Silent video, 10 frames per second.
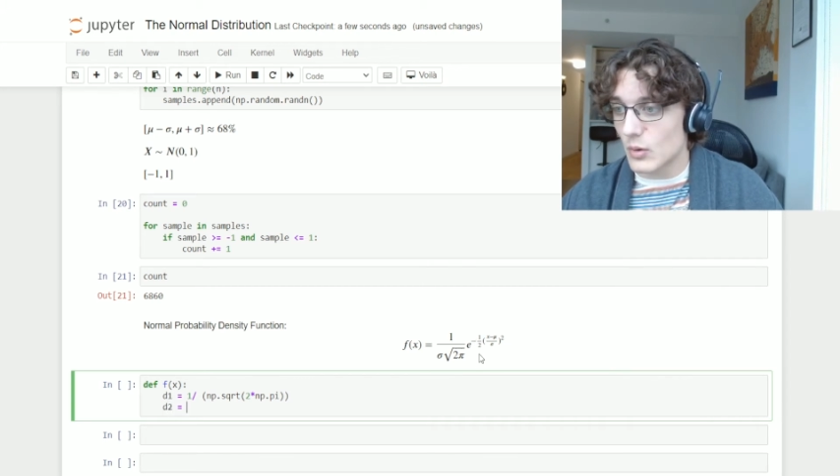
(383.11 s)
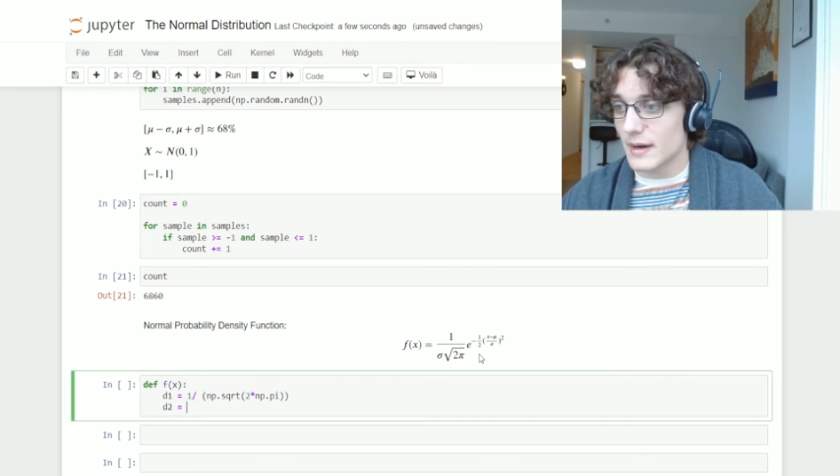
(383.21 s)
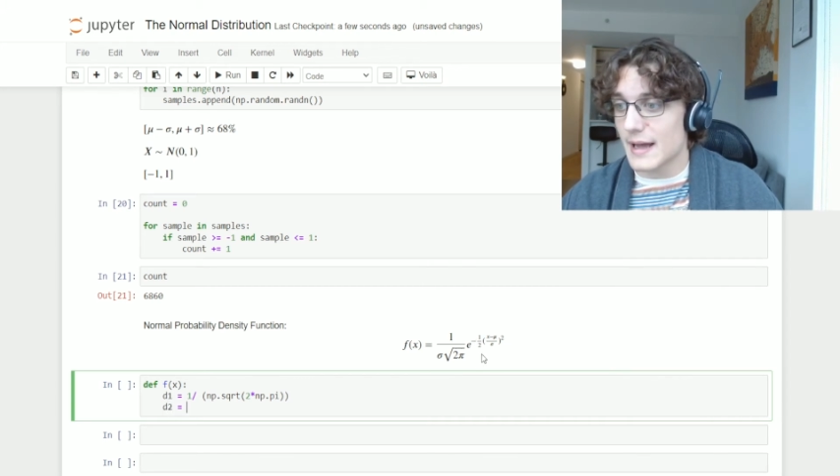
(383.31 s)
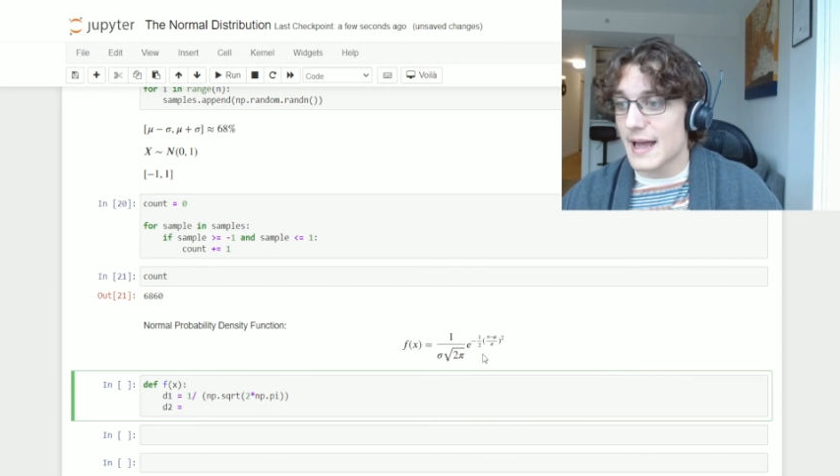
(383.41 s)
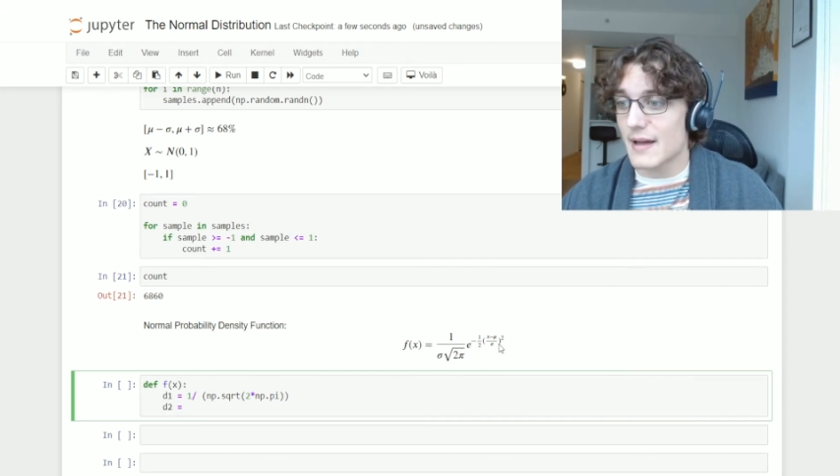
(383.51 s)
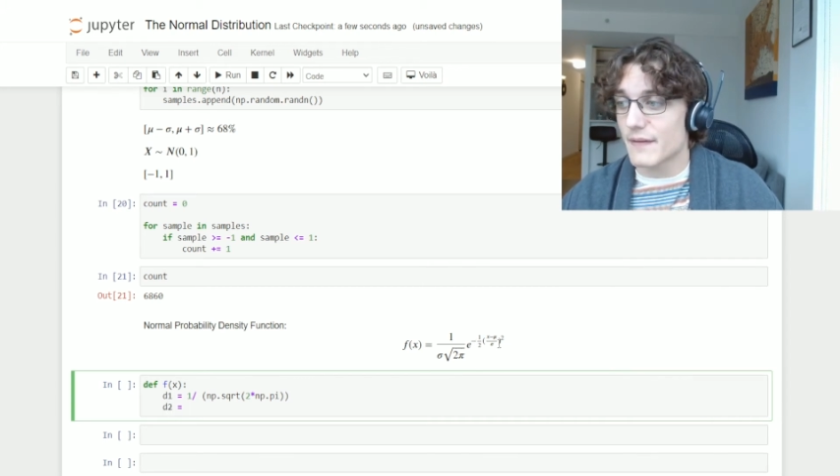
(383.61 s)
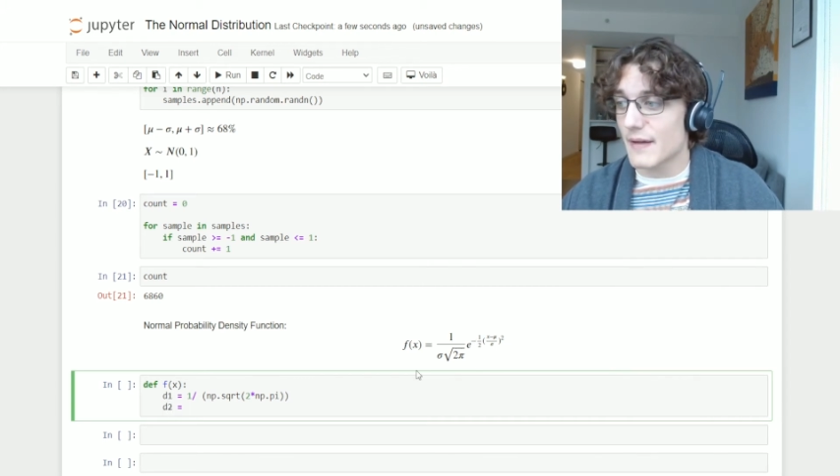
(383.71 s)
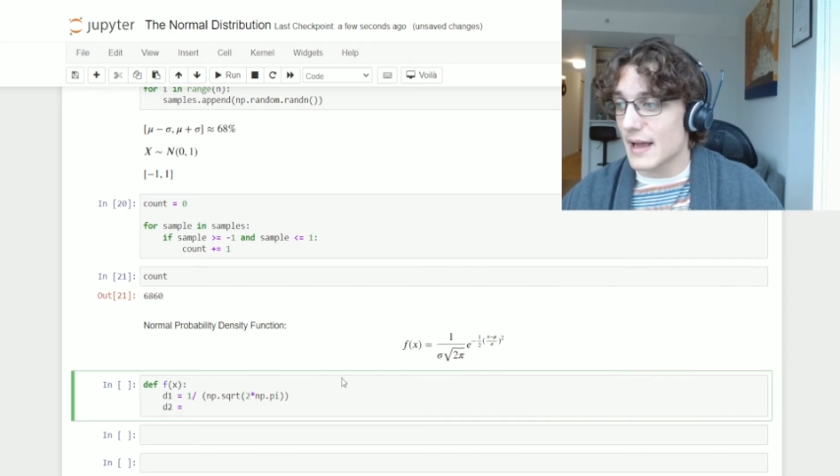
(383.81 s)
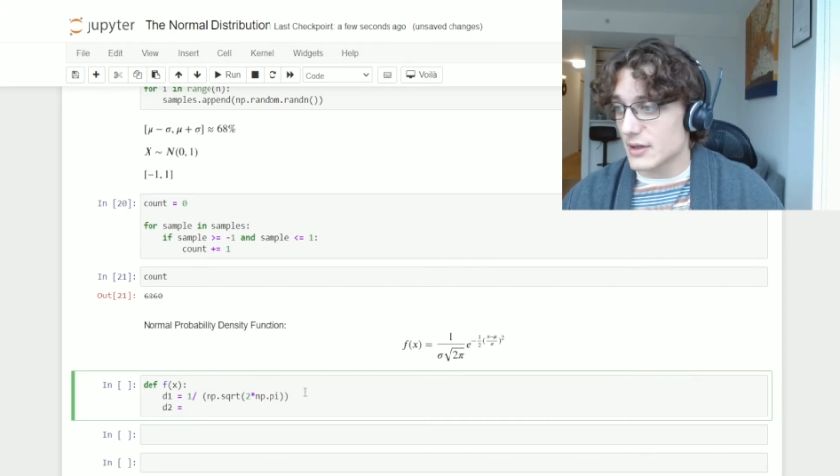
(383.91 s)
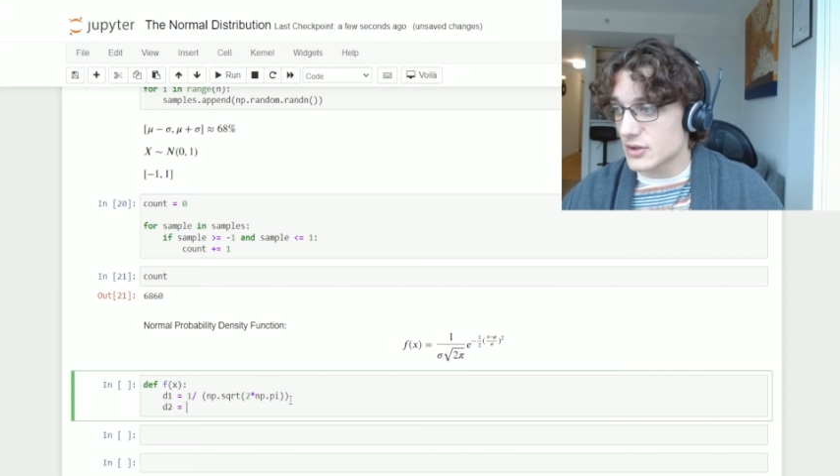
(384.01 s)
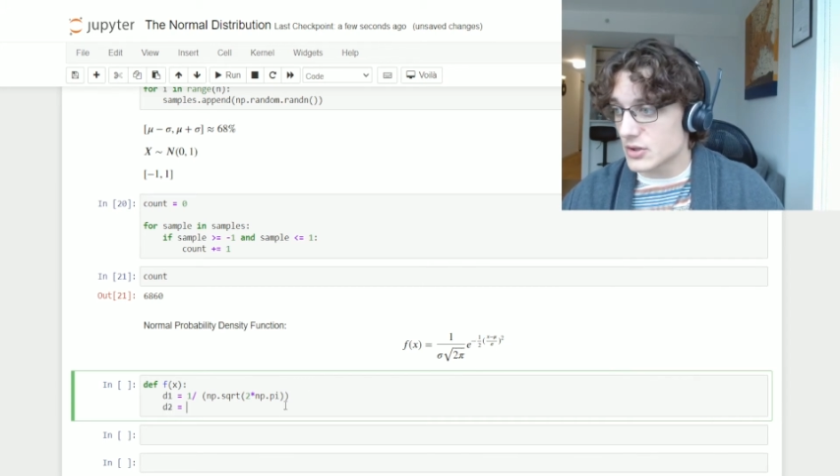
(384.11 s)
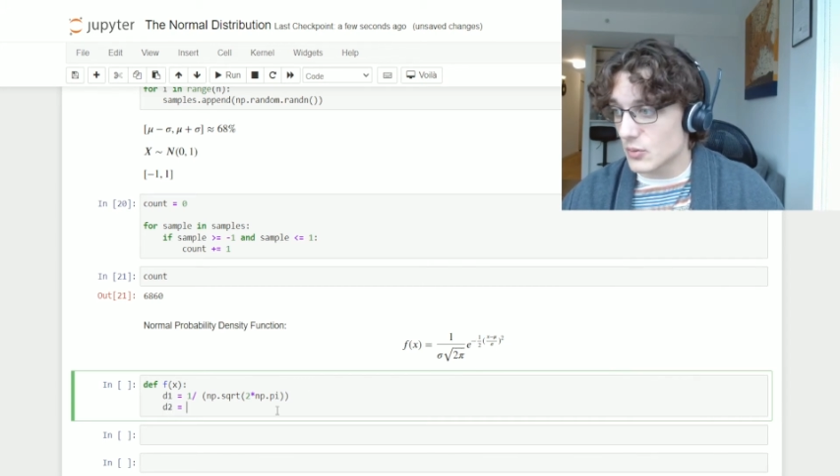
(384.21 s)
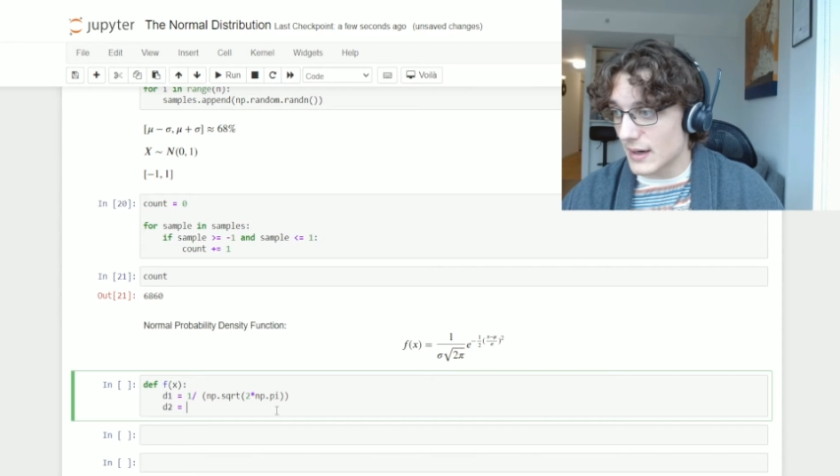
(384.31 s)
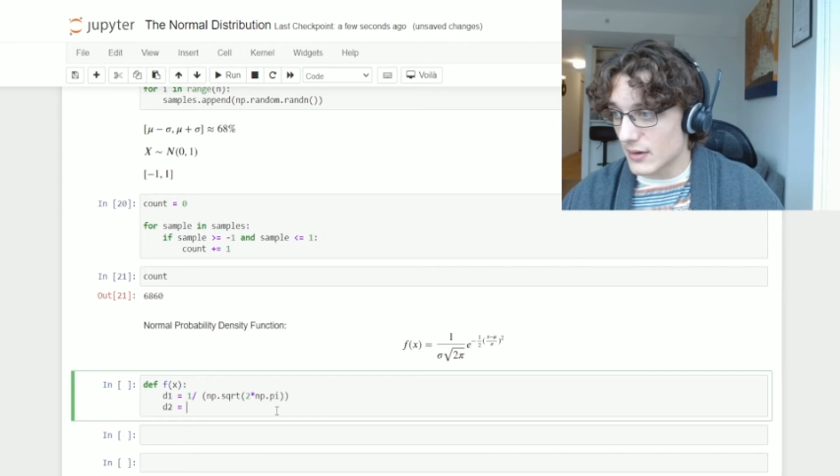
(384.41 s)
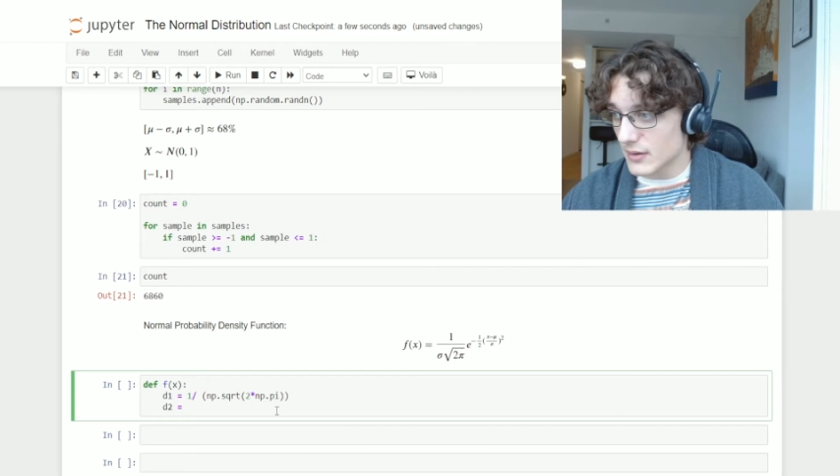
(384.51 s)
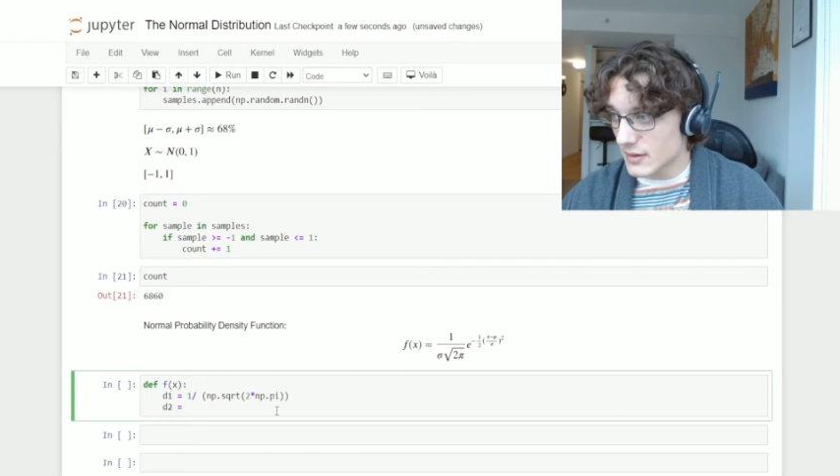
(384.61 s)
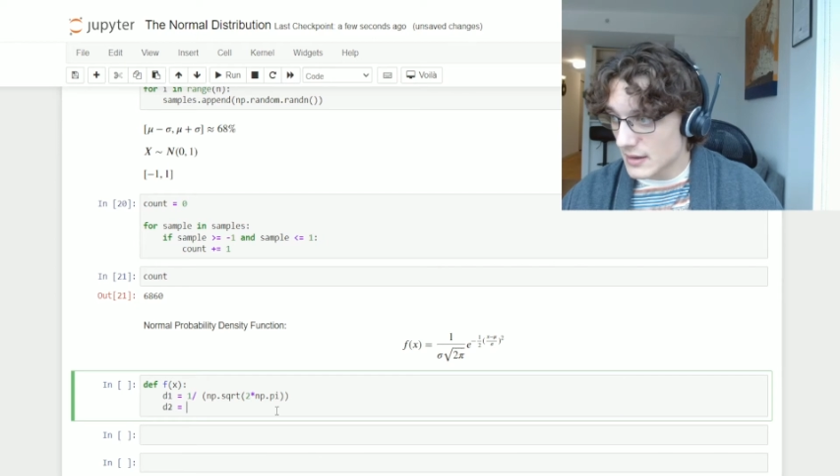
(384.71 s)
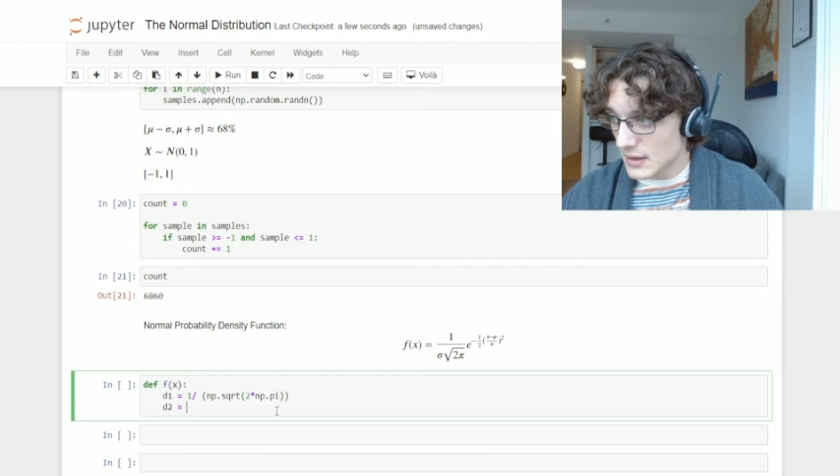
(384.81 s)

1 half x squared.